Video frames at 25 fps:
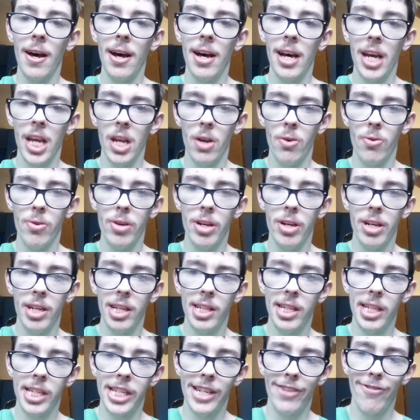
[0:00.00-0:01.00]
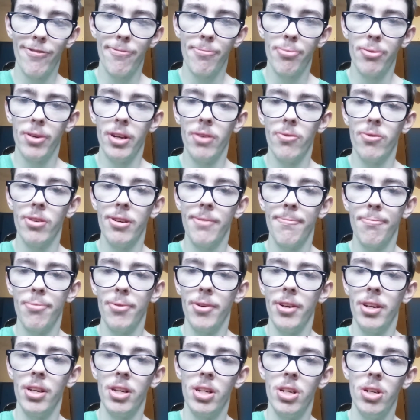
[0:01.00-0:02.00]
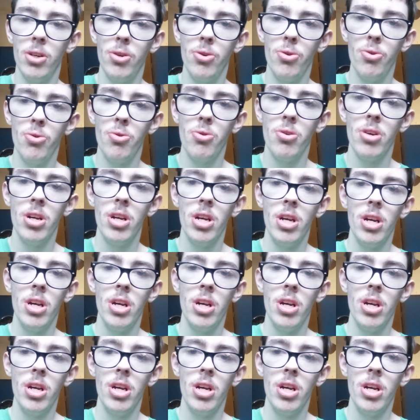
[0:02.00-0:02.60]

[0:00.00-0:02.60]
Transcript: iOS 7.1.2